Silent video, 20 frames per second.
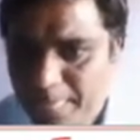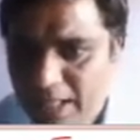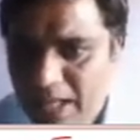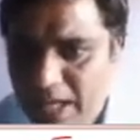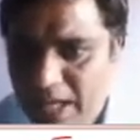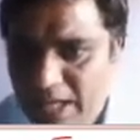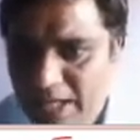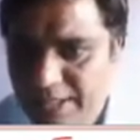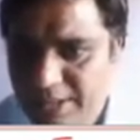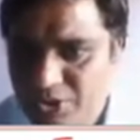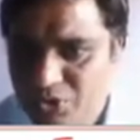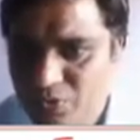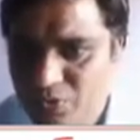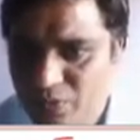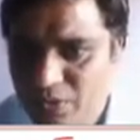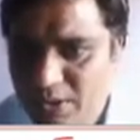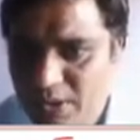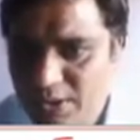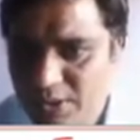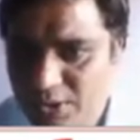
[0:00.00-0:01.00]
I
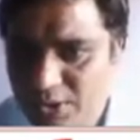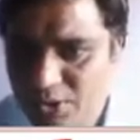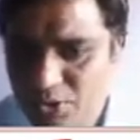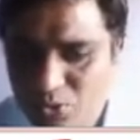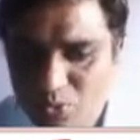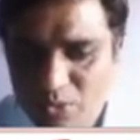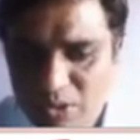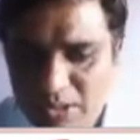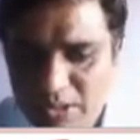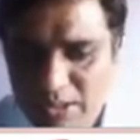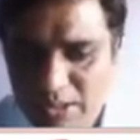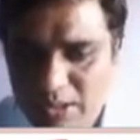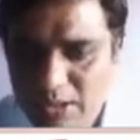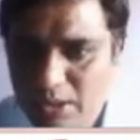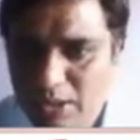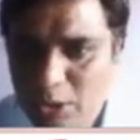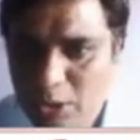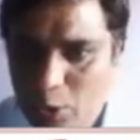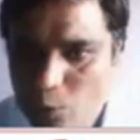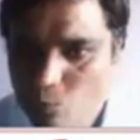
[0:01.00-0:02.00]
square into RL,
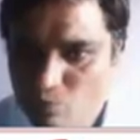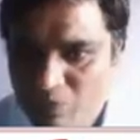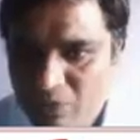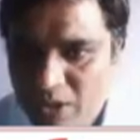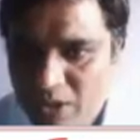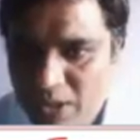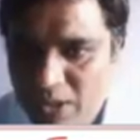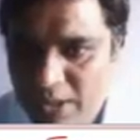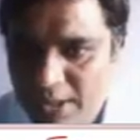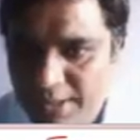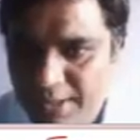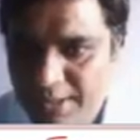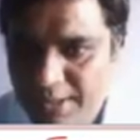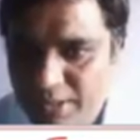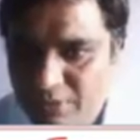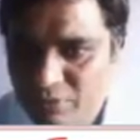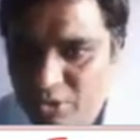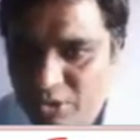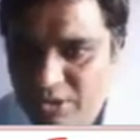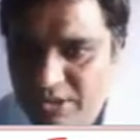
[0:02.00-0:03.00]
and
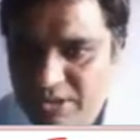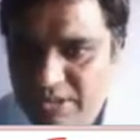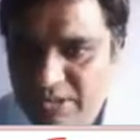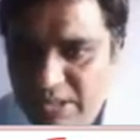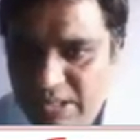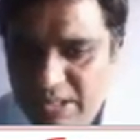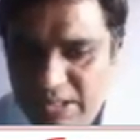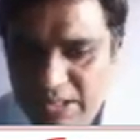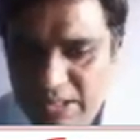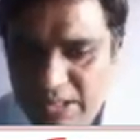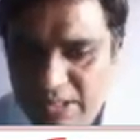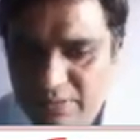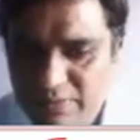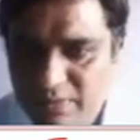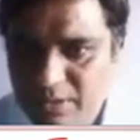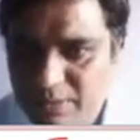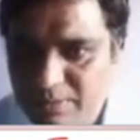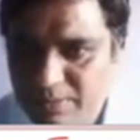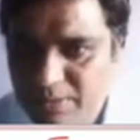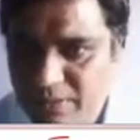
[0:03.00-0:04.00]
what is I
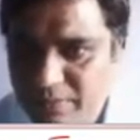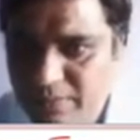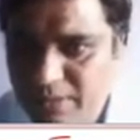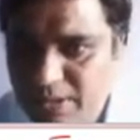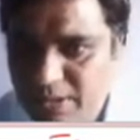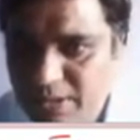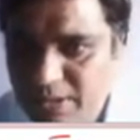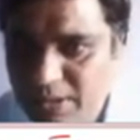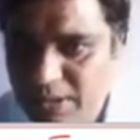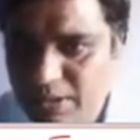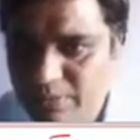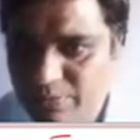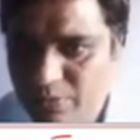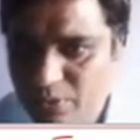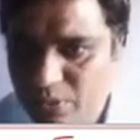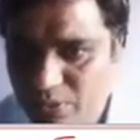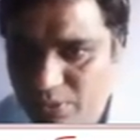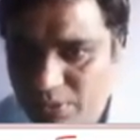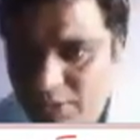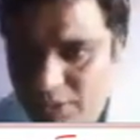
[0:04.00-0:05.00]
will be Vt
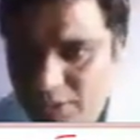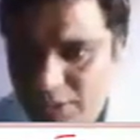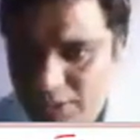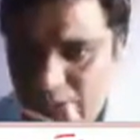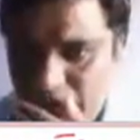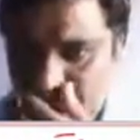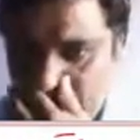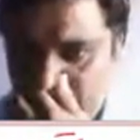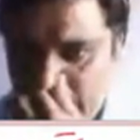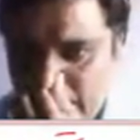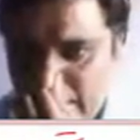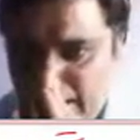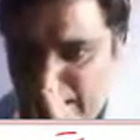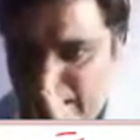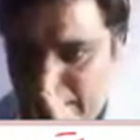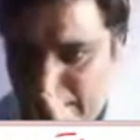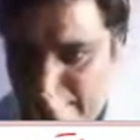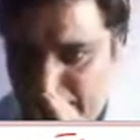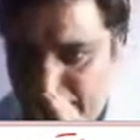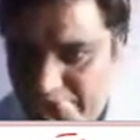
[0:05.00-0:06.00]
upon
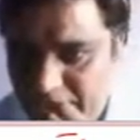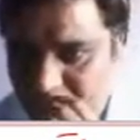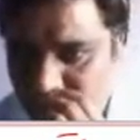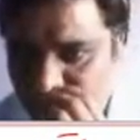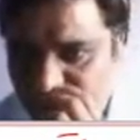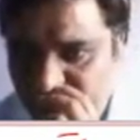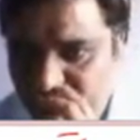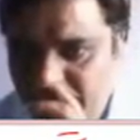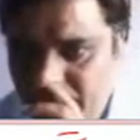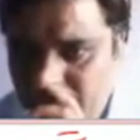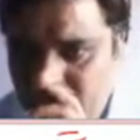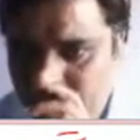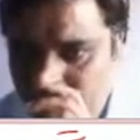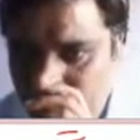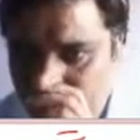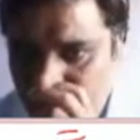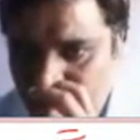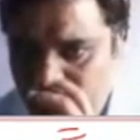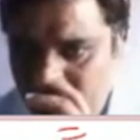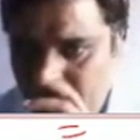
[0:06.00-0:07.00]
RT plus
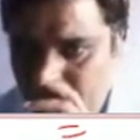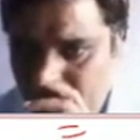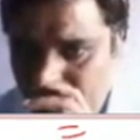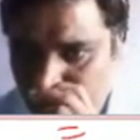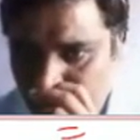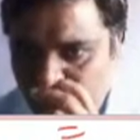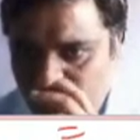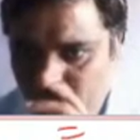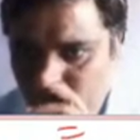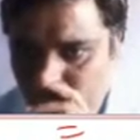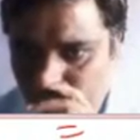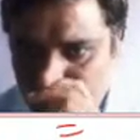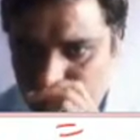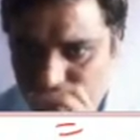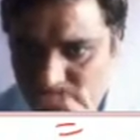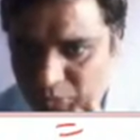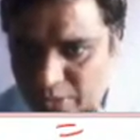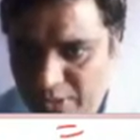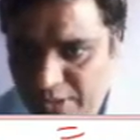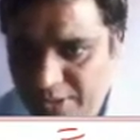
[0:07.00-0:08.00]
RL whole
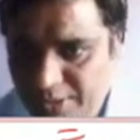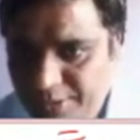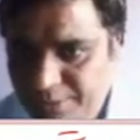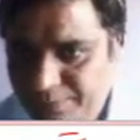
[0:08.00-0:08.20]
square